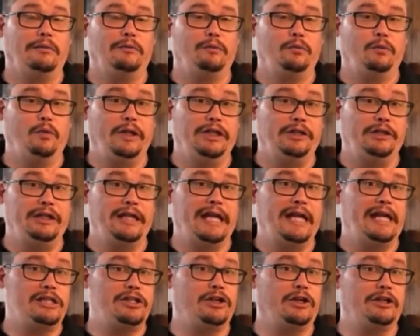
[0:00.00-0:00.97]
when your
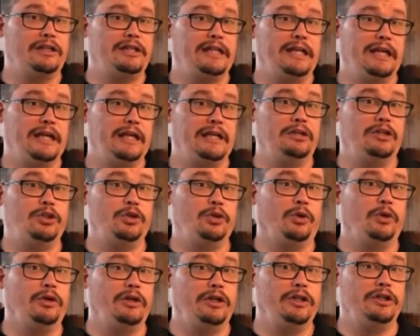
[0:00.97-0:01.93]
days start to get
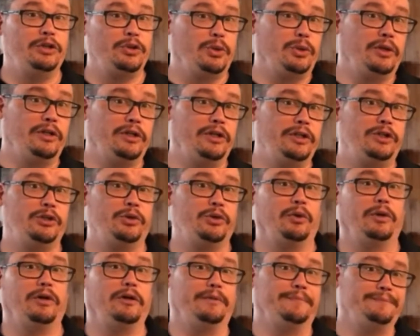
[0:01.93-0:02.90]
shorter and shorter and
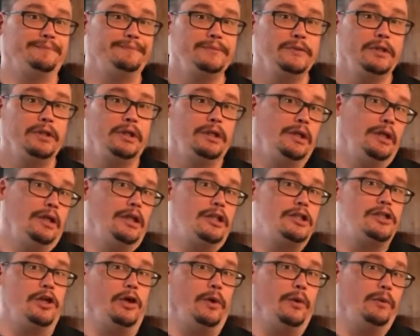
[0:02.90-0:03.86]
shorter.
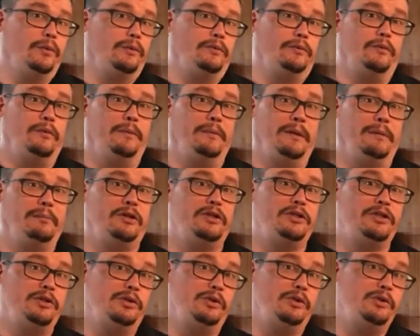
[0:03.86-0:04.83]
So remember
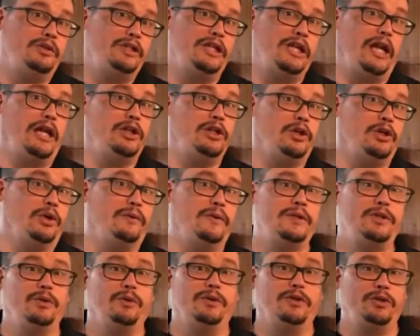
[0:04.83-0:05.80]
to change over
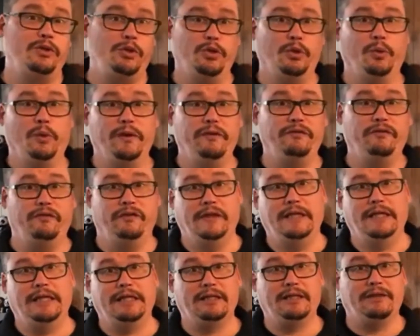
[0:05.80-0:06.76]
to a 2 to 1
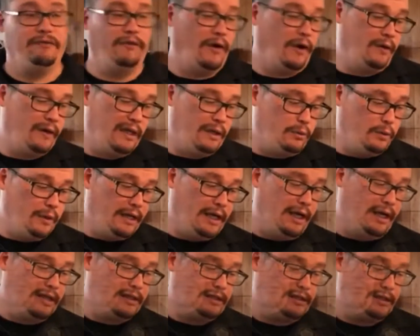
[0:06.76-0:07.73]
feed at the fall
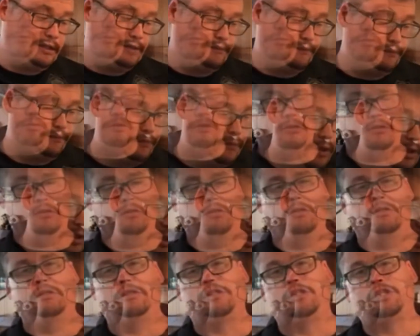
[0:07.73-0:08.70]
equinox.
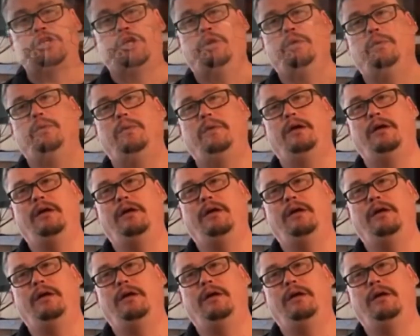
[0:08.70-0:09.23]
So